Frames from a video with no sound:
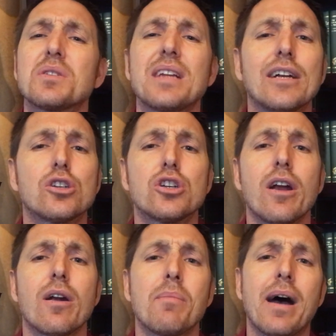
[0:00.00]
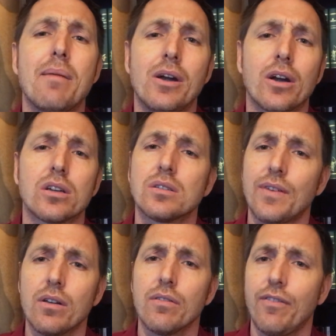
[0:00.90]
was not shared by America's
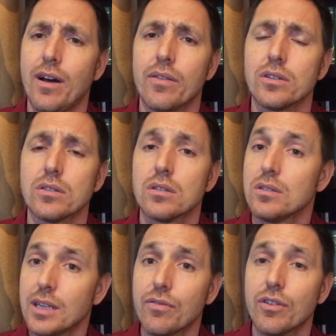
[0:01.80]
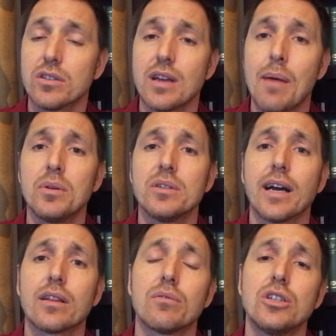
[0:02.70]
founding fathers. Take, for example,
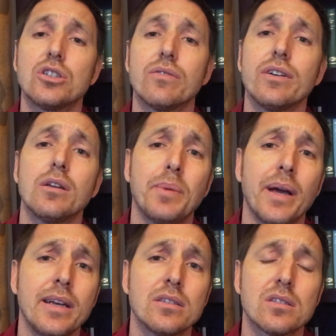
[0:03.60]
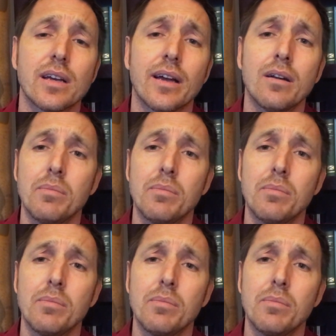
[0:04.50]
Declaration of Independence signer